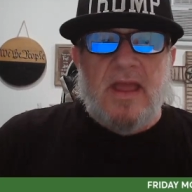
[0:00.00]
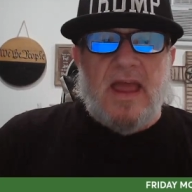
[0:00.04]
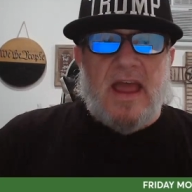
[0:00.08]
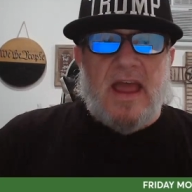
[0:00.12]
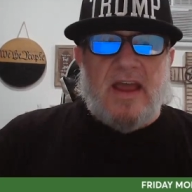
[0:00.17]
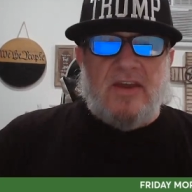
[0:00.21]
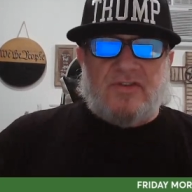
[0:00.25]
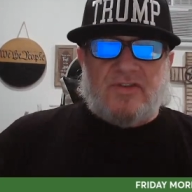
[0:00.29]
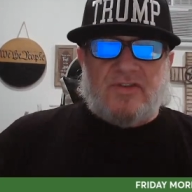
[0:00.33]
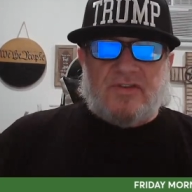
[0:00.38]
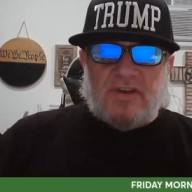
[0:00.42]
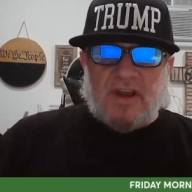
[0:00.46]

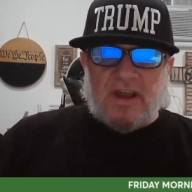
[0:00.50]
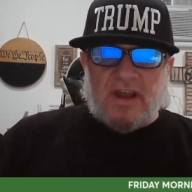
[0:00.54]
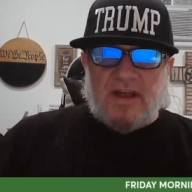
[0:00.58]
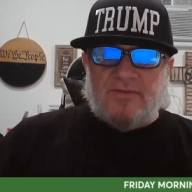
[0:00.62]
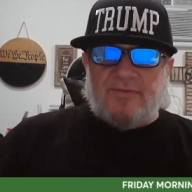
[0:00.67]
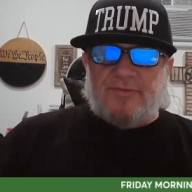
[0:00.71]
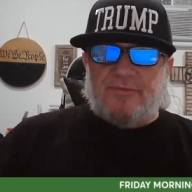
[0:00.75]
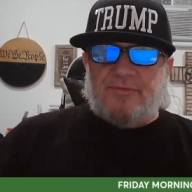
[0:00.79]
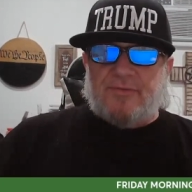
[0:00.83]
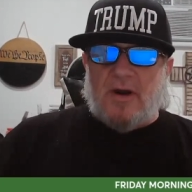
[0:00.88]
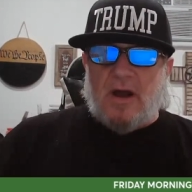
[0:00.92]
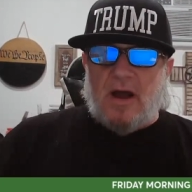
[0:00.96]
a
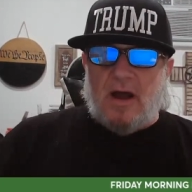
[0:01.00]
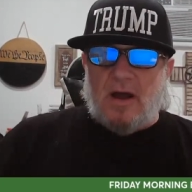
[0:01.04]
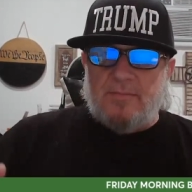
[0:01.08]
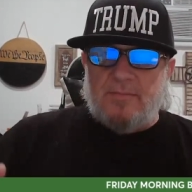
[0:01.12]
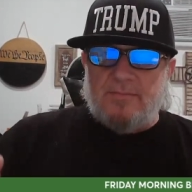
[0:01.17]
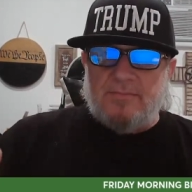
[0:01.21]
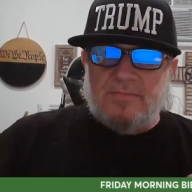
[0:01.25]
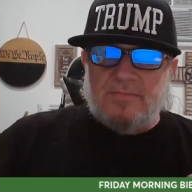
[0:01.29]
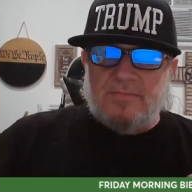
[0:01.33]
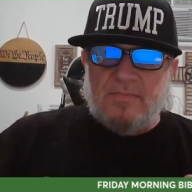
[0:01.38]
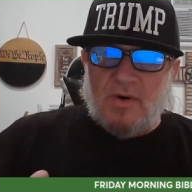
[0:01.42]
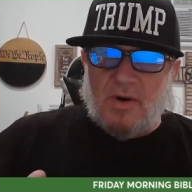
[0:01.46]
shift
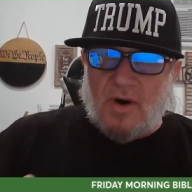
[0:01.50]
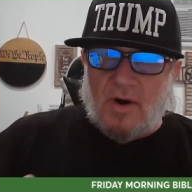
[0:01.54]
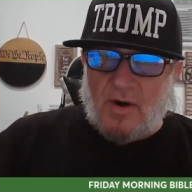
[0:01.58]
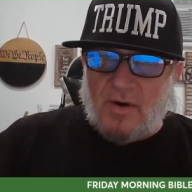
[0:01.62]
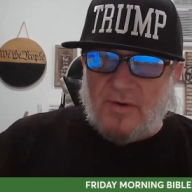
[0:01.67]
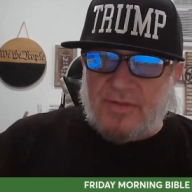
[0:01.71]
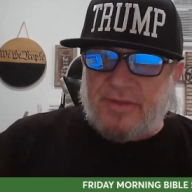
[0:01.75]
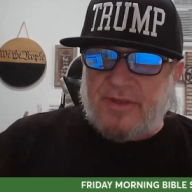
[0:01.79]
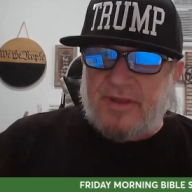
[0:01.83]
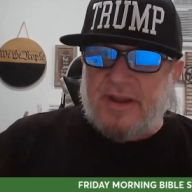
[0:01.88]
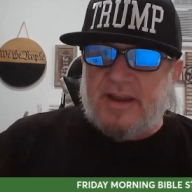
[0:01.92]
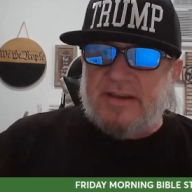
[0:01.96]
from
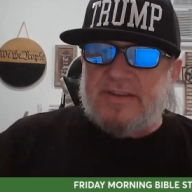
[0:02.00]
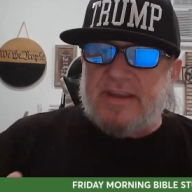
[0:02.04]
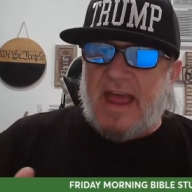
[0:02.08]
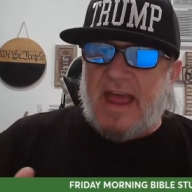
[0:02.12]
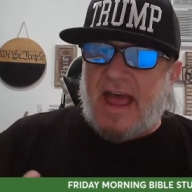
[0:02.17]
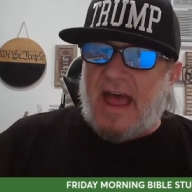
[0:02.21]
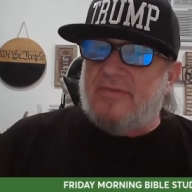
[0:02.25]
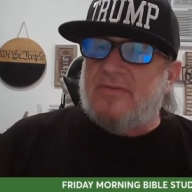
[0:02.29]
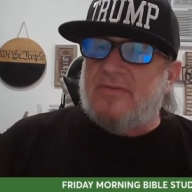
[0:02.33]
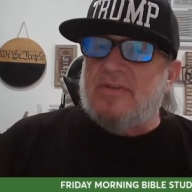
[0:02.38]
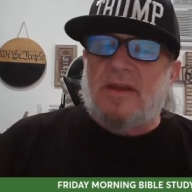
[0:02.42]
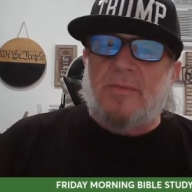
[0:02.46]
earthly to
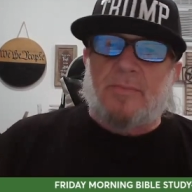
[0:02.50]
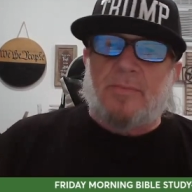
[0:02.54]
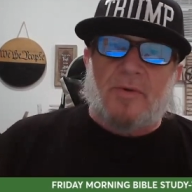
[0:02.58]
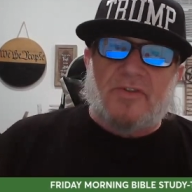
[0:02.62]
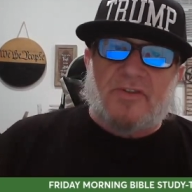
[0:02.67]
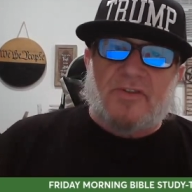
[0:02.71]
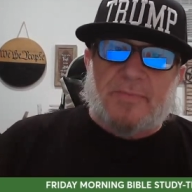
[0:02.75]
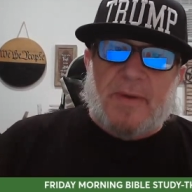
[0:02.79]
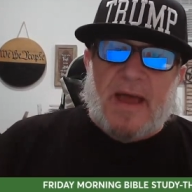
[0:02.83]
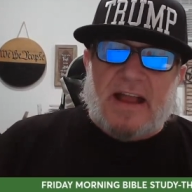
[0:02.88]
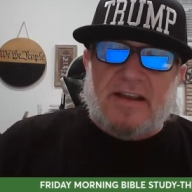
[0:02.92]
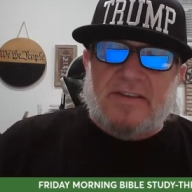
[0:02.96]
heavenly
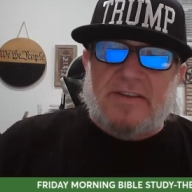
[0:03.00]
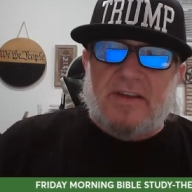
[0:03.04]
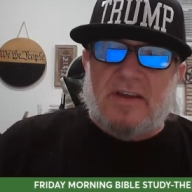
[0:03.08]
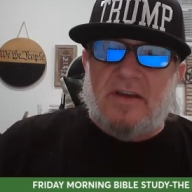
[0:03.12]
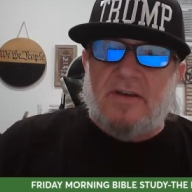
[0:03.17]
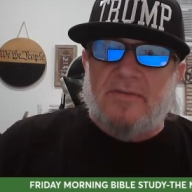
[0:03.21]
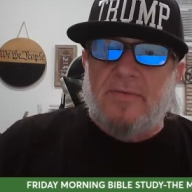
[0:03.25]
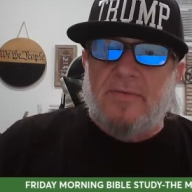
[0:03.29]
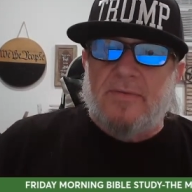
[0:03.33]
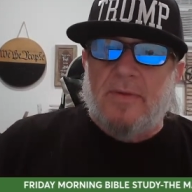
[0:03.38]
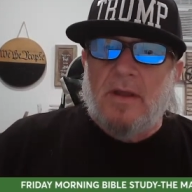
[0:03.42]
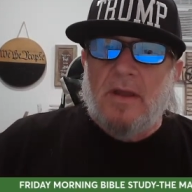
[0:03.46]

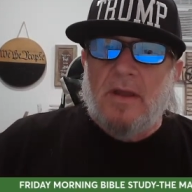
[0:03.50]
perspective.